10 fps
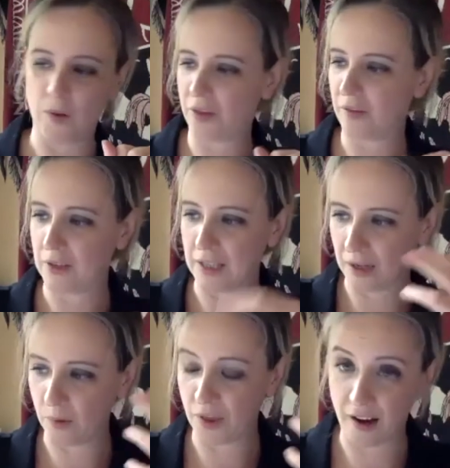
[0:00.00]
with you
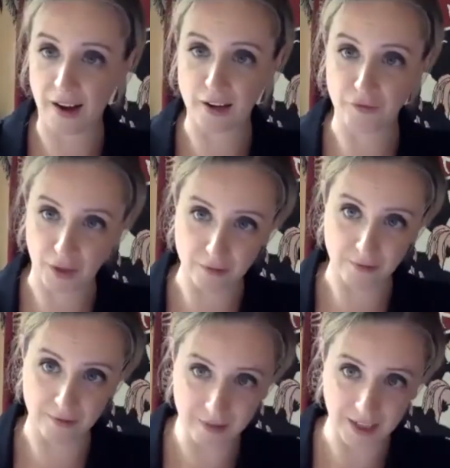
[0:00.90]
know with her
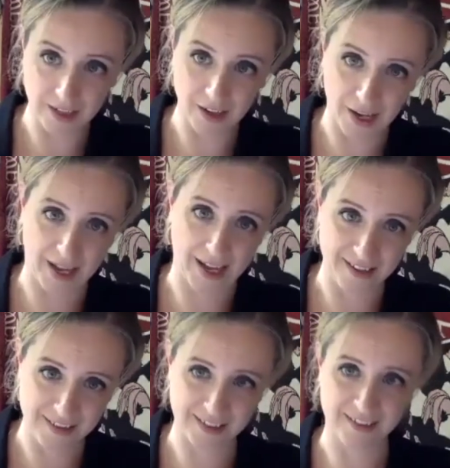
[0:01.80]
iPhone in her
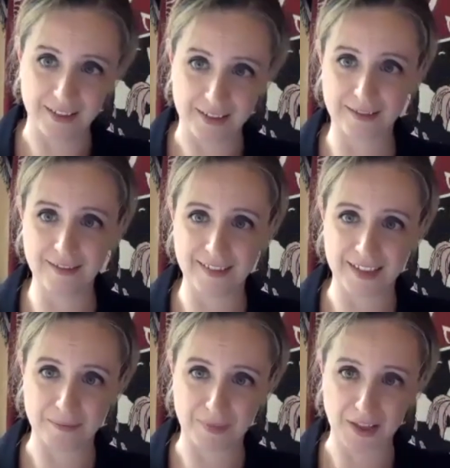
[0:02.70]
hand and
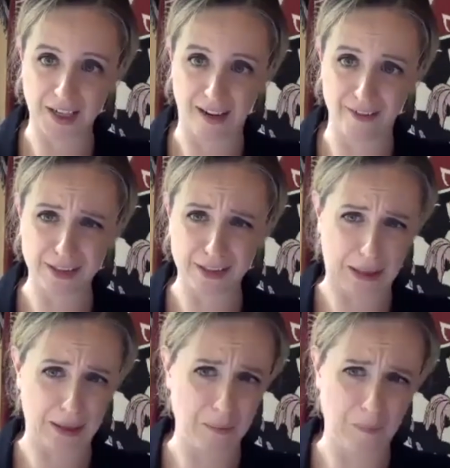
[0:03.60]
the the characters
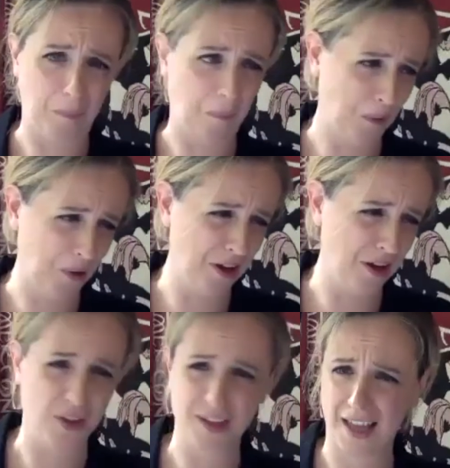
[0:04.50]
going what on
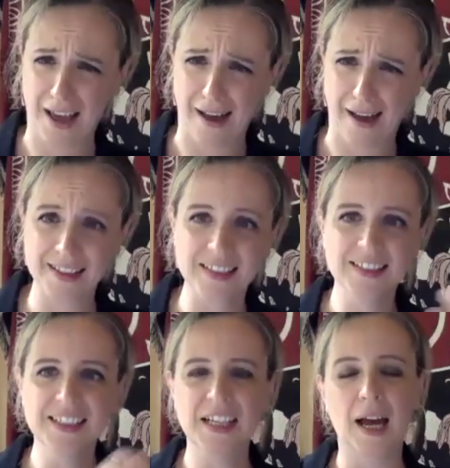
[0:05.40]
earth is that
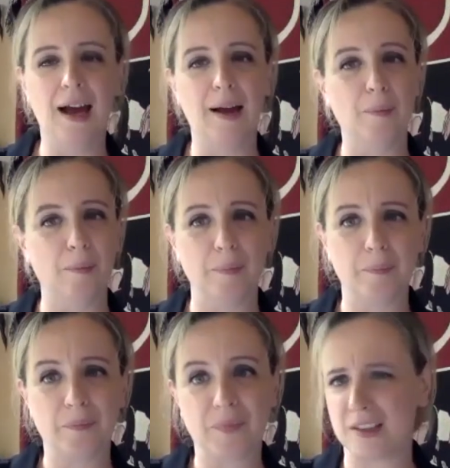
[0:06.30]
um,
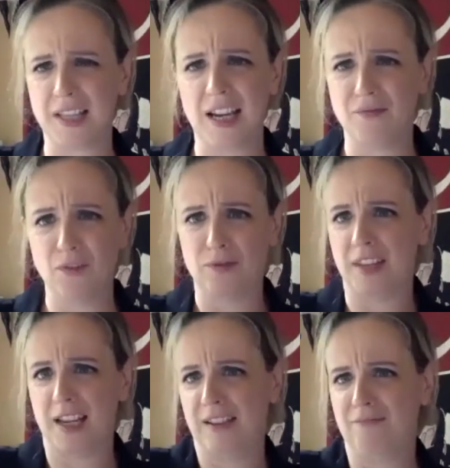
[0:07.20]
because they've
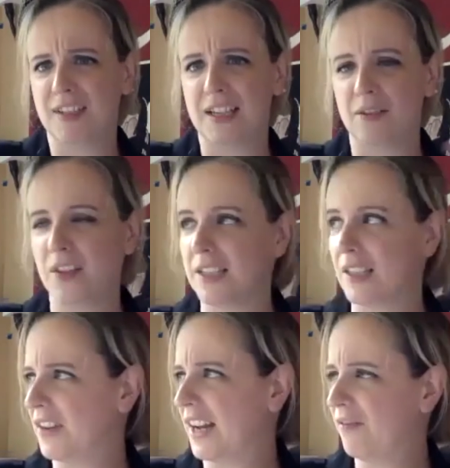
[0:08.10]
they you know they don't
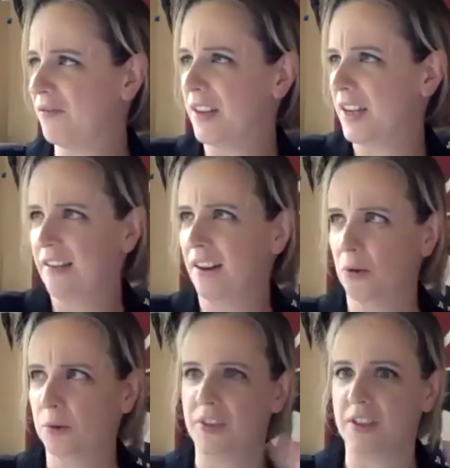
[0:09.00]
even have an
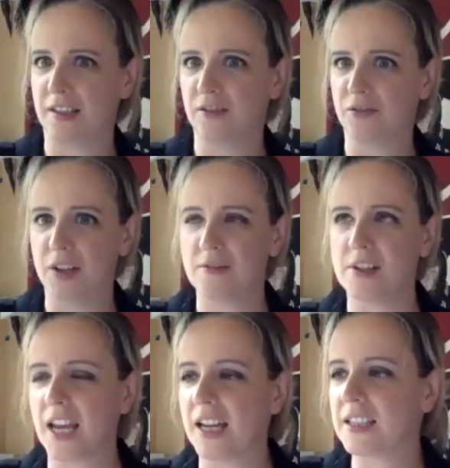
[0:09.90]
old style phone
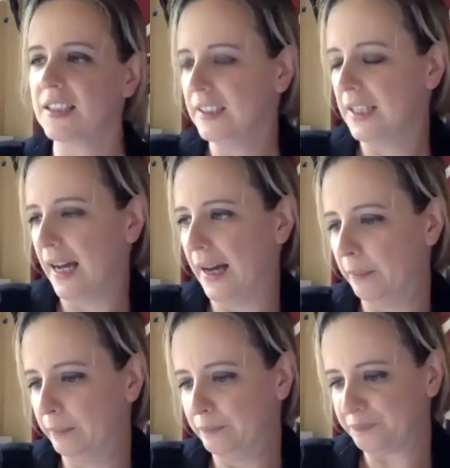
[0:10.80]
yet um,